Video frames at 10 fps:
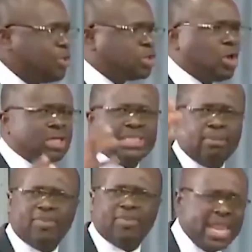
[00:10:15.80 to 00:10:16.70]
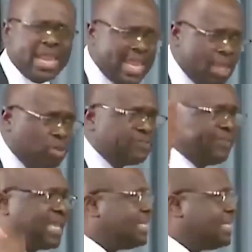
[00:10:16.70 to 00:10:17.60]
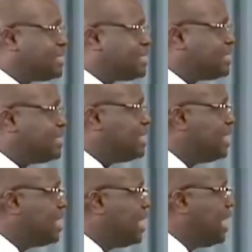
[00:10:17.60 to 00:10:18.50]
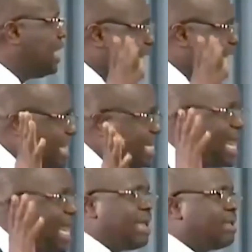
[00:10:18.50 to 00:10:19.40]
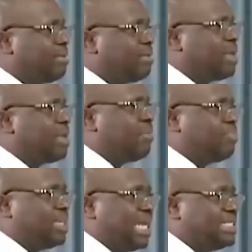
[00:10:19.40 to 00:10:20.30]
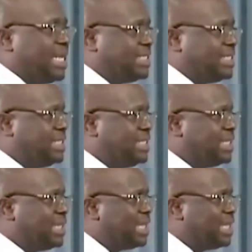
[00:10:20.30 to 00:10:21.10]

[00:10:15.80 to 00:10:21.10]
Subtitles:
and we saw some very huge figures in the presentation.